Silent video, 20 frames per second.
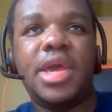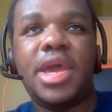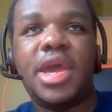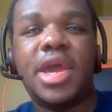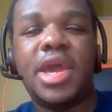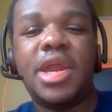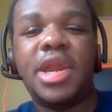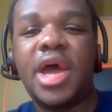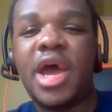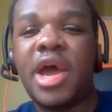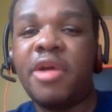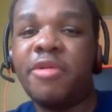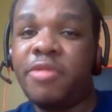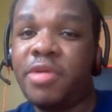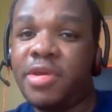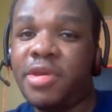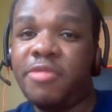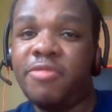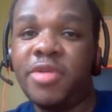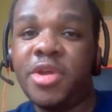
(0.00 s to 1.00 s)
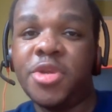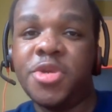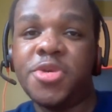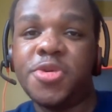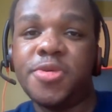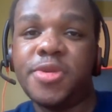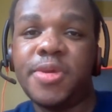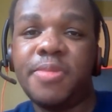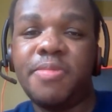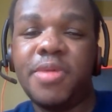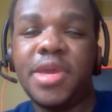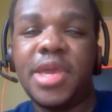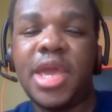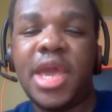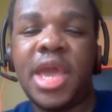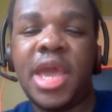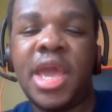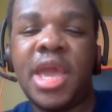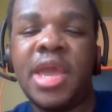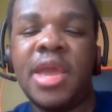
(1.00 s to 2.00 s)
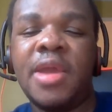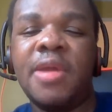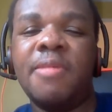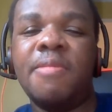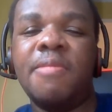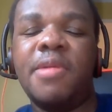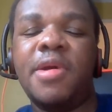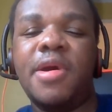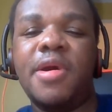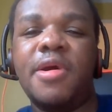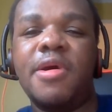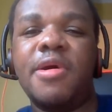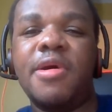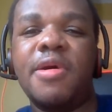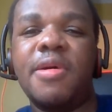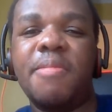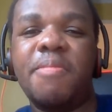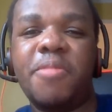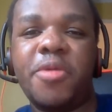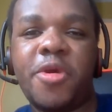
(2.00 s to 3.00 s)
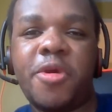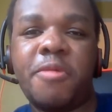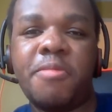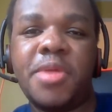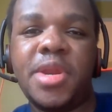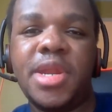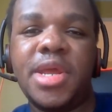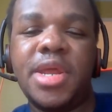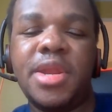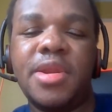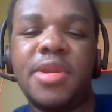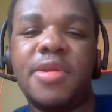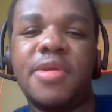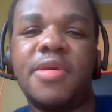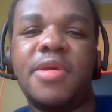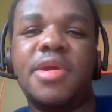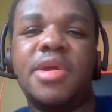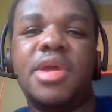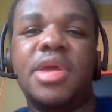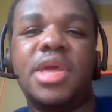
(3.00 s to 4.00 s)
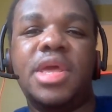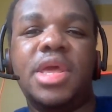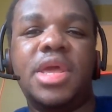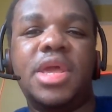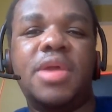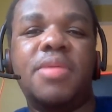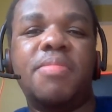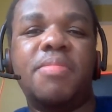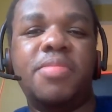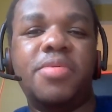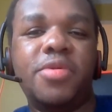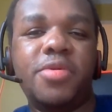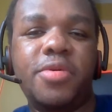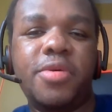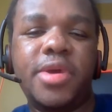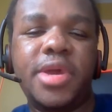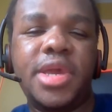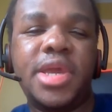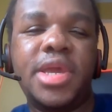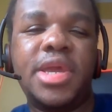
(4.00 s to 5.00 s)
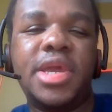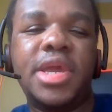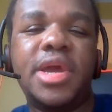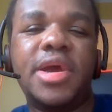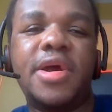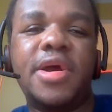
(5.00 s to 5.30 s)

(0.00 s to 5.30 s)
and I eventually became a permanent employee.